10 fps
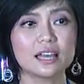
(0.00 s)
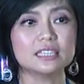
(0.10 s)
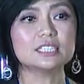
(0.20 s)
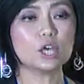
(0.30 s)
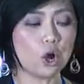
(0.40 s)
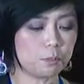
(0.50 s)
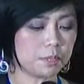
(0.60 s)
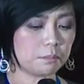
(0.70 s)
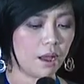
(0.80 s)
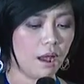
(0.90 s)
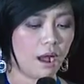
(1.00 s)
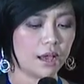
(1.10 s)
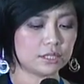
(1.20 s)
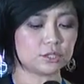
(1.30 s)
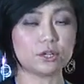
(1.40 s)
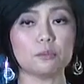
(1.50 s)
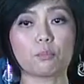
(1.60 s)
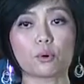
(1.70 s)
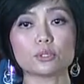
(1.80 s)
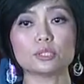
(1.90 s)
this opened my eyes to the
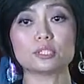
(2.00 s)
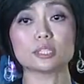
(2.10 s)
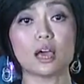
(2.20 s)
importance